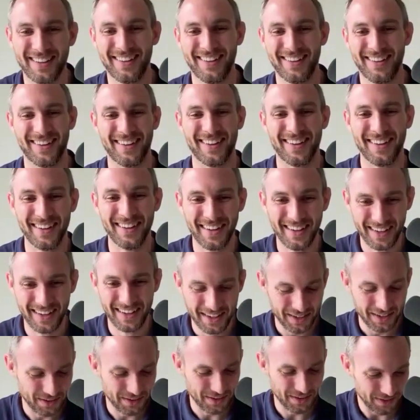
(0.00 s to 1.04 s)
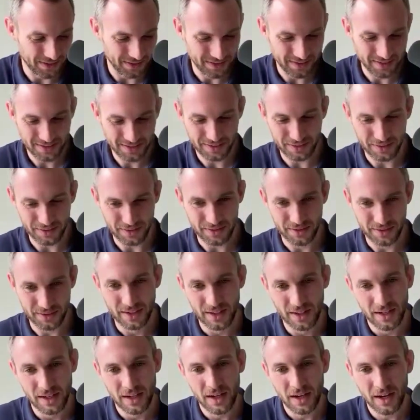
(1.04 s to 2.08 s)
okay. Cool. Cool.
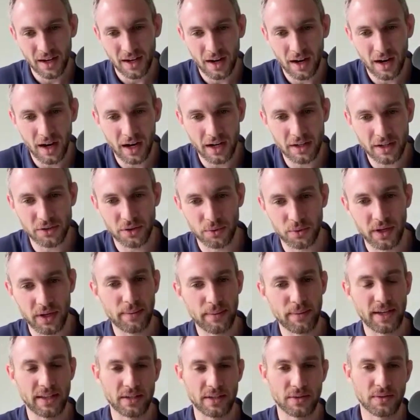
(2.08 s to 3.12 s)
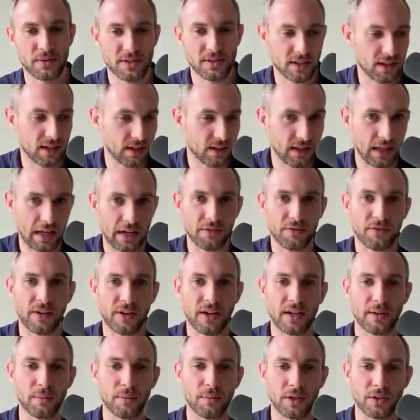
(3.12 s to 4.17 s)
All right, Joel. Well, hey, man, this was a lot of
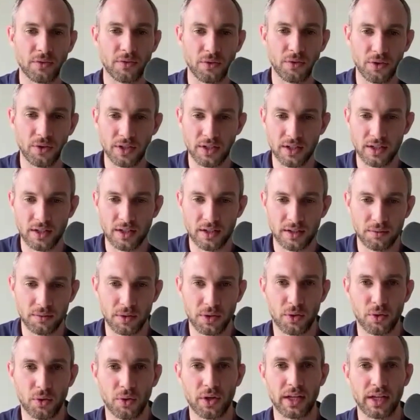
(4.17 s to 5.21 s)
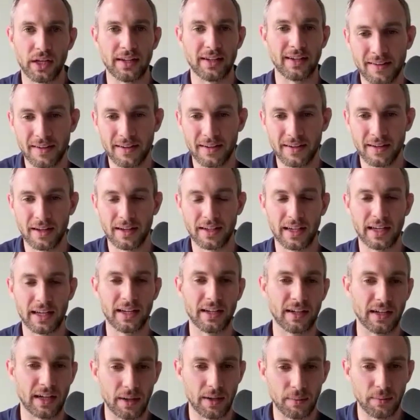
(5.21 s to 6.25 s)
fun. I'm looking forward to recording and again in
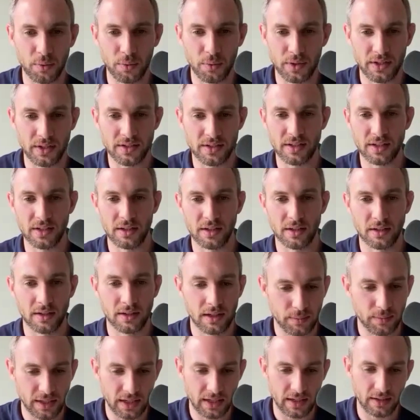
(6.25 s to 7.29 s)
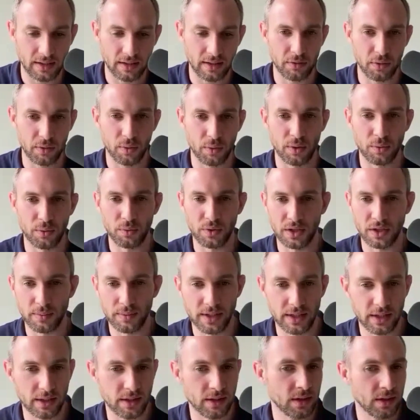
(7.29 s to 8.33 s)
a couple weeks here. Again, everyone,
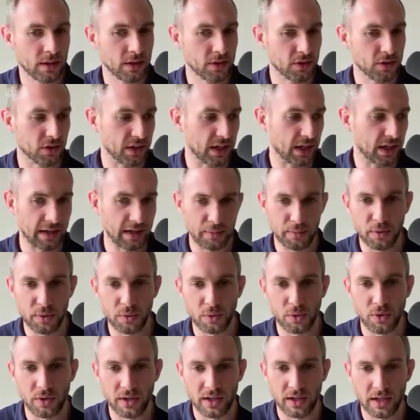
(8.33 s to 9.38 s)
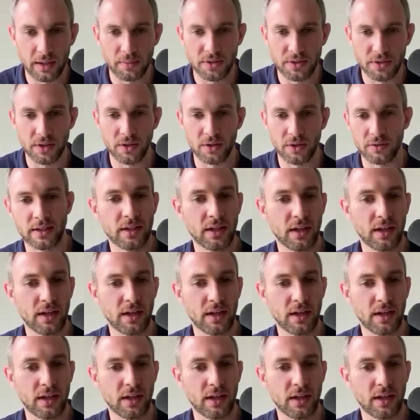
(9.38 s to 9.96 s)
Joel and I are going to be recording an episode